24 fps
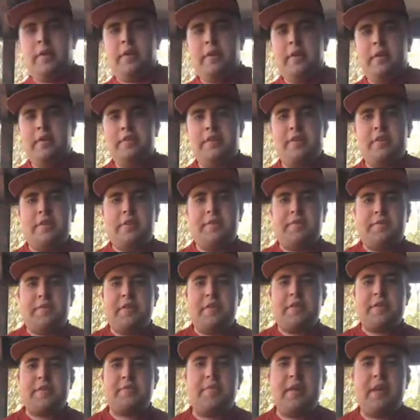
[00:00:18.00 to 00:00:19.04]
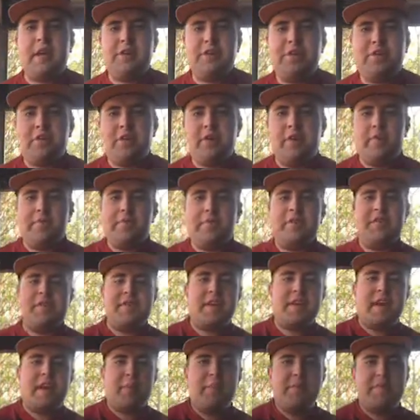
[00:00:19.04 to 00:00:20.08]
So this first match of this
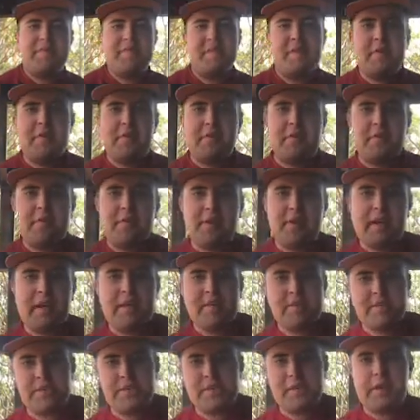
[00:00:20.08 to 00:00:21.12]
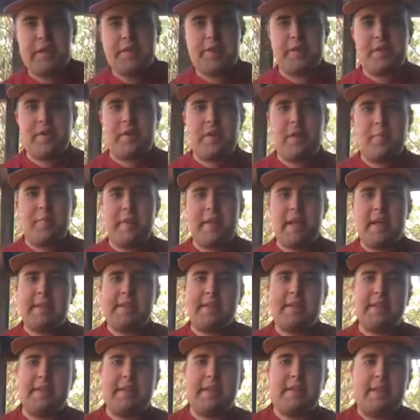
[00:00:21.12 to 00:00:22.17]
game, we see the Newcastle Jets going up
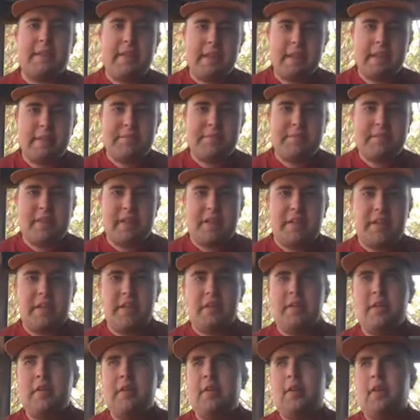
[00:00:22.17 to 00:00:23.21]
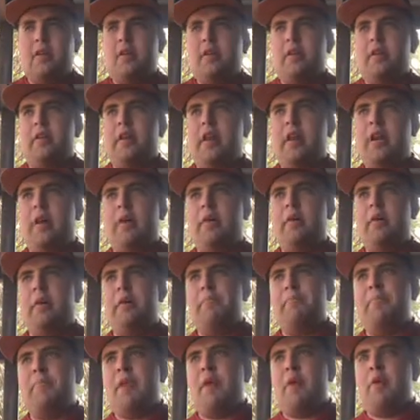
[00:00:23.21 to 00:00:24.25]
against Sydney FC. Now,
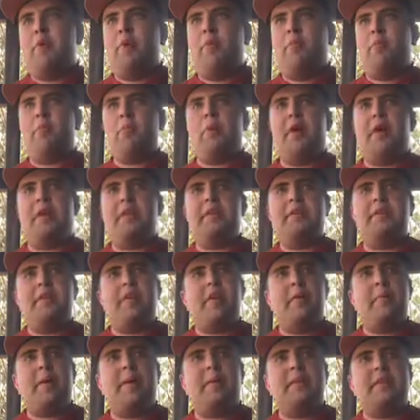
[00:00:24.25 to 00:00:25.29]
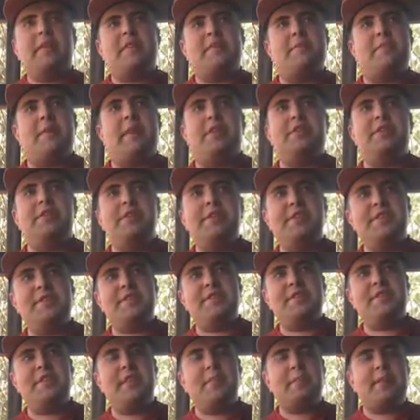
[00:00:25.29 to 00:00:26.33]
what I can tell you about this match is
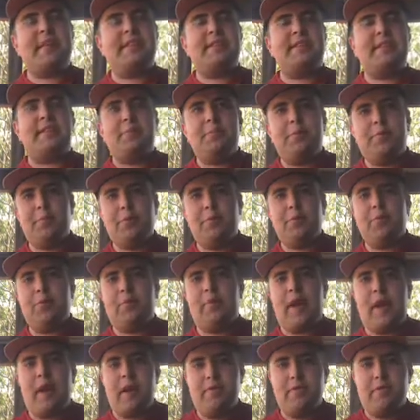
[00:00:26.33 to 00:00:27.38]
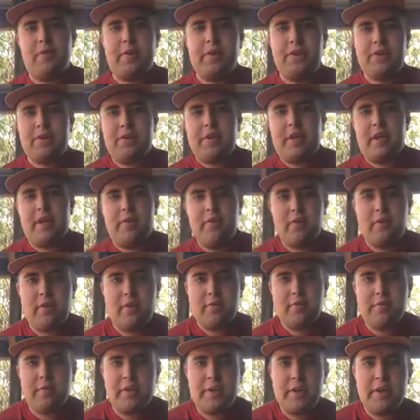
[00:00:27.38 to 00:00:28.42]
something simple, average, and not
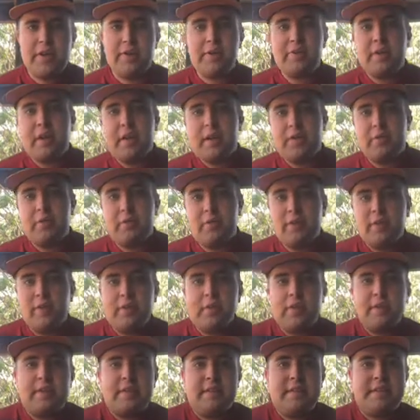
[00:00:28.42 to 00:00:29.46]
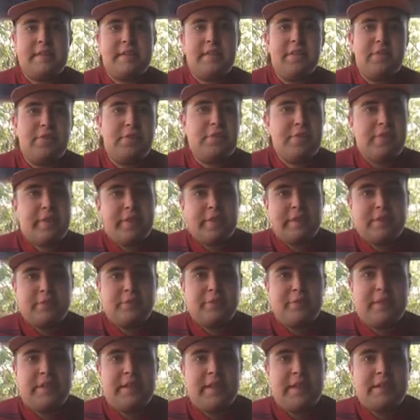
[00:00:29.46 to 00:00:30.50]
very good at all. To see Newcastle
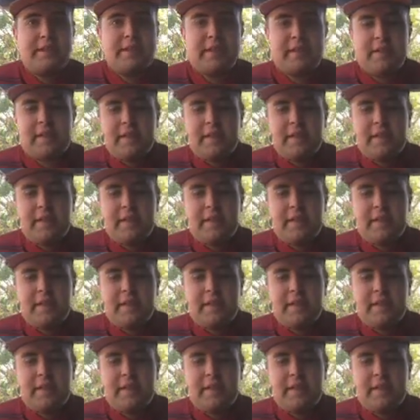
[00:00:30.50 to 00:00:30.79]
Jets